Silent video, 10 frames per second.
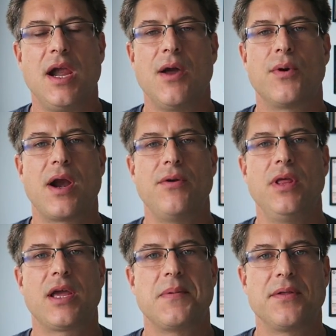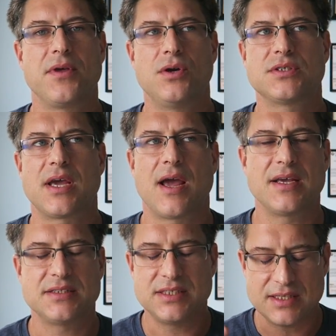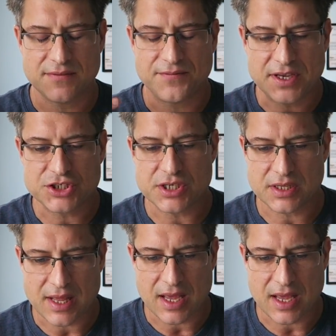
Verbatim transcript: And what I really like about those, I, I see the vision in